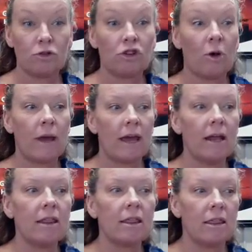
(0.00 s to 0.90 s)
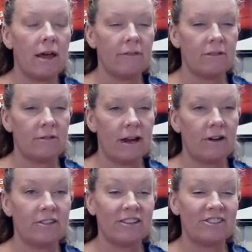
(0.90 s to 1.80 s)
Joanna loves the
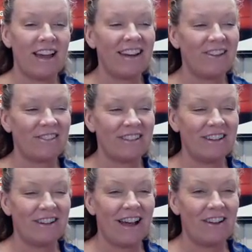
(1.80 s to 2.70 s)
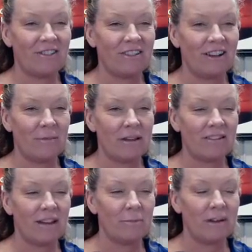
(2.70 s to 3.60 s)
Raiders. I don't see her. I don't see it on my
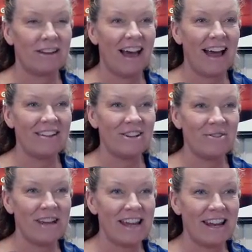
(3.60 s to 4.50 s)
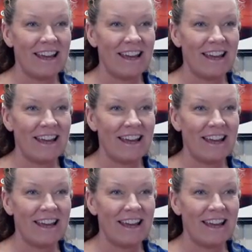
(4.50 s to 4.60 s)
side, but hi, Joanna.